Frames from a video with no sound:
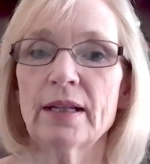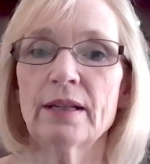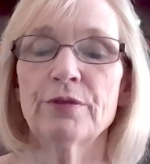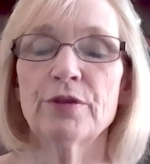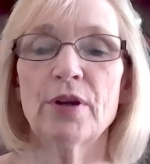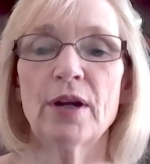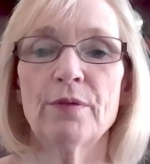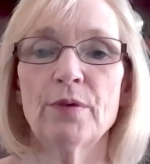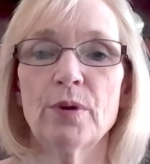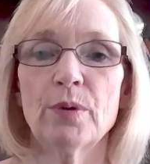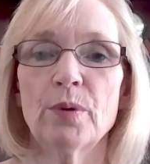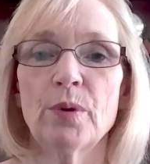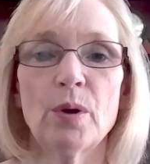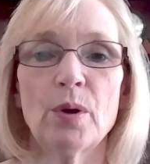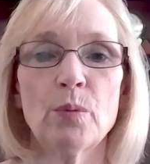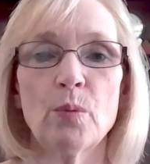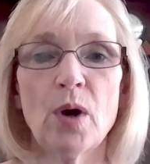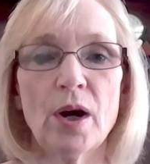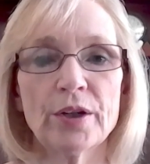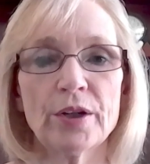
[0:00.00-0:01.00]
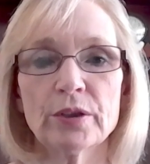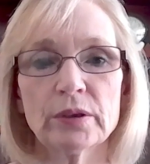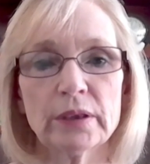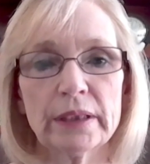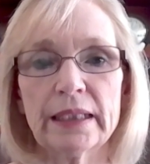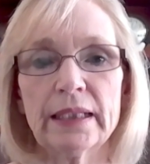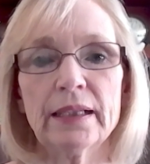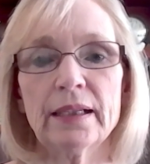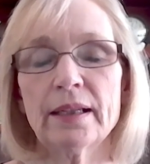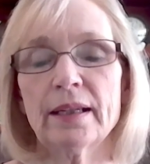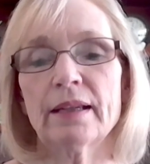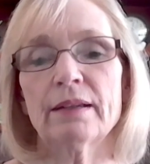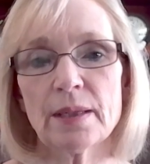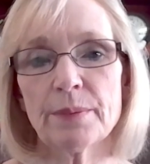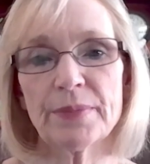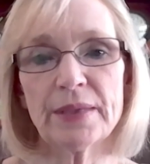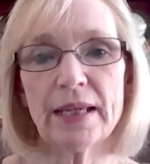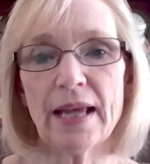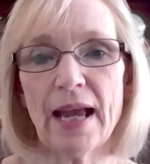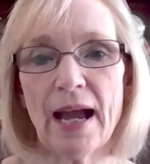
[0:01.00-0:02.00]
If you have a water leak,
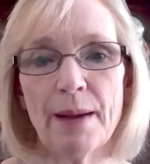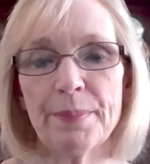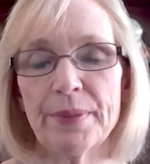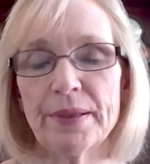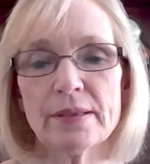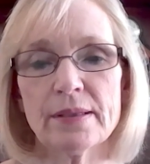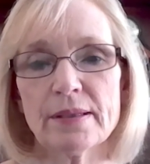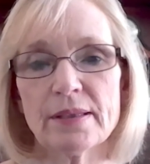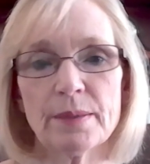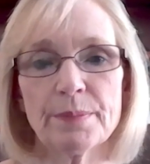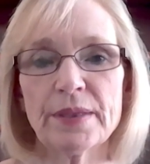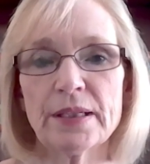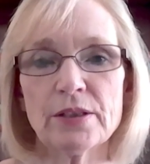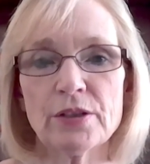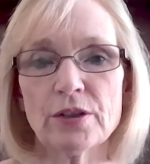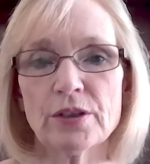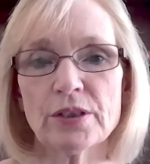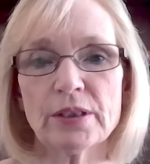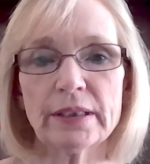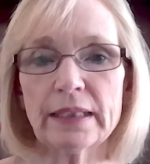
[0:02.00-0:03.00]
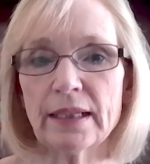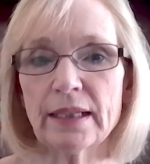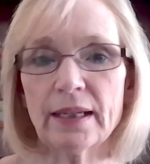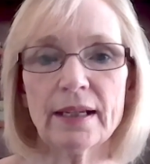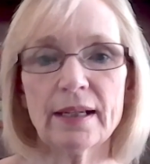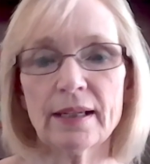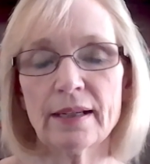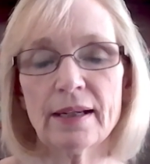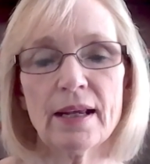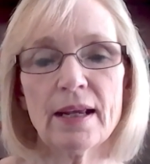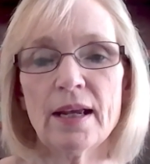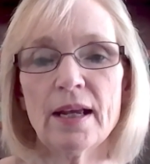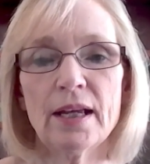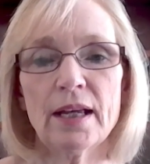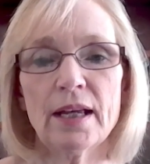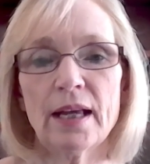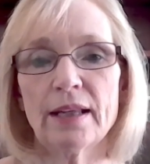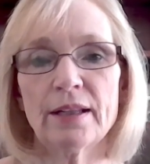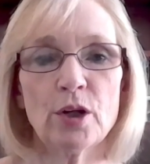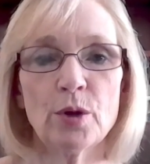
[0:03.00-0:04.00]
something happens and something starts leaking
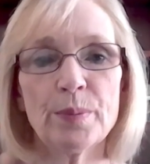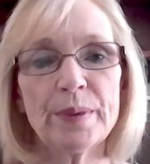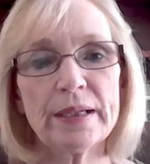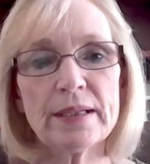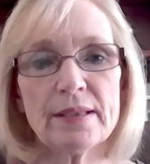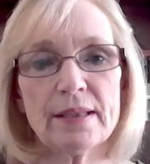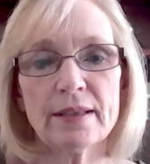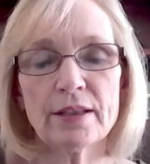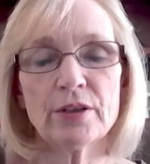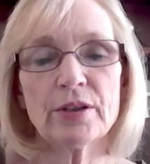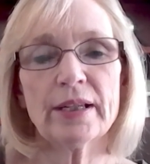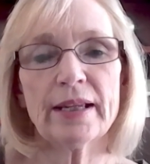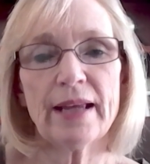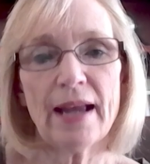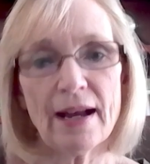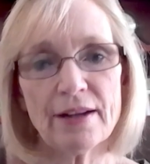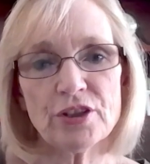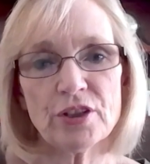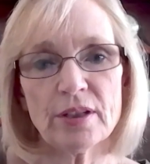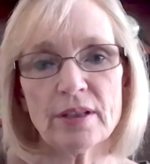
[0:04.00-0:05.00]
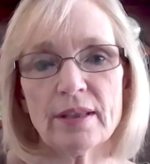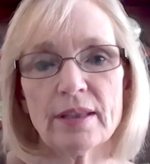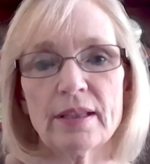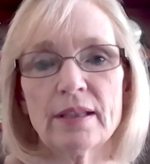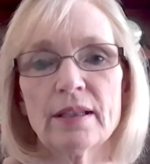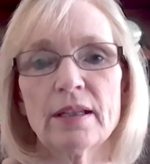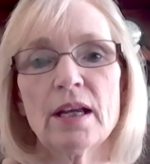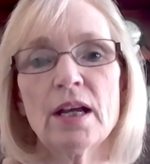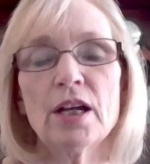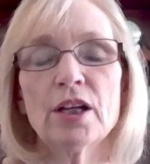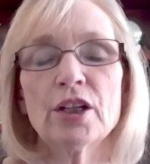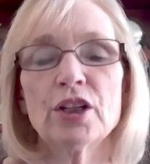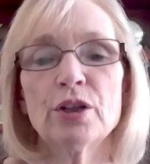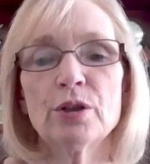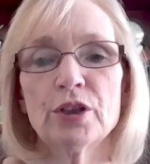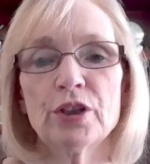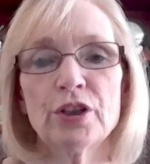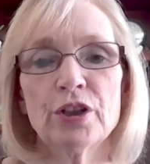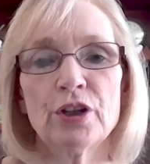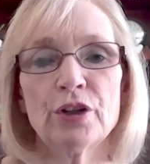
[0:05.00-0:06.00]
and nobody's in there to catch it, then you